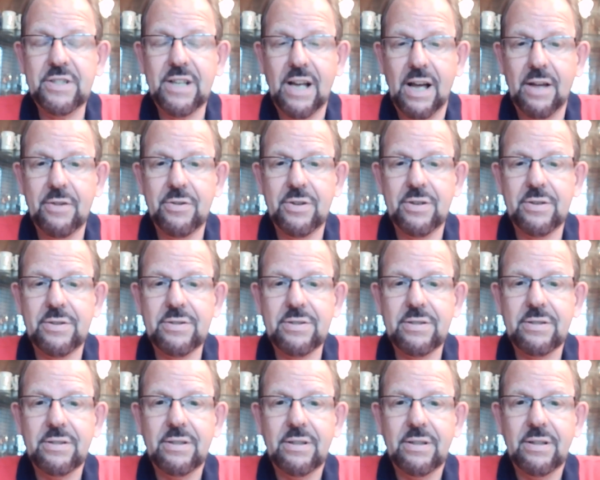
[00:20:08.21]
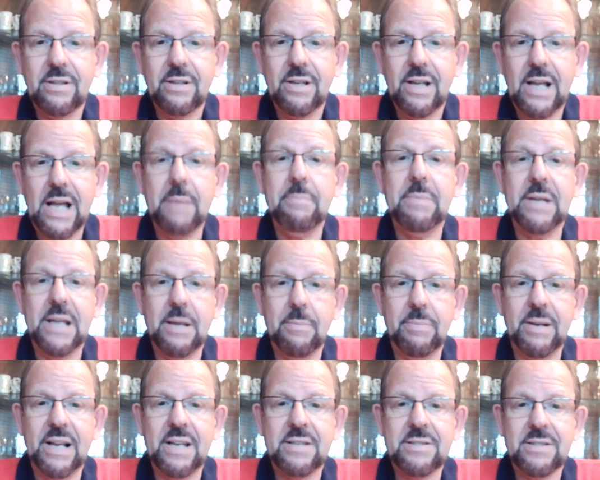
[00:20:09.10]
to others and be a
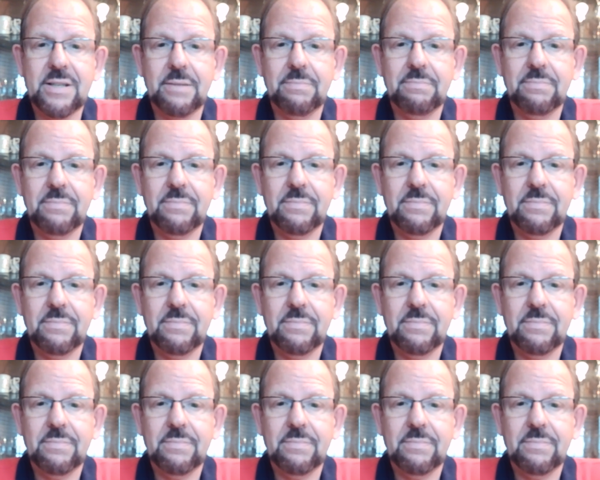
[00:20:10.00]
blessing.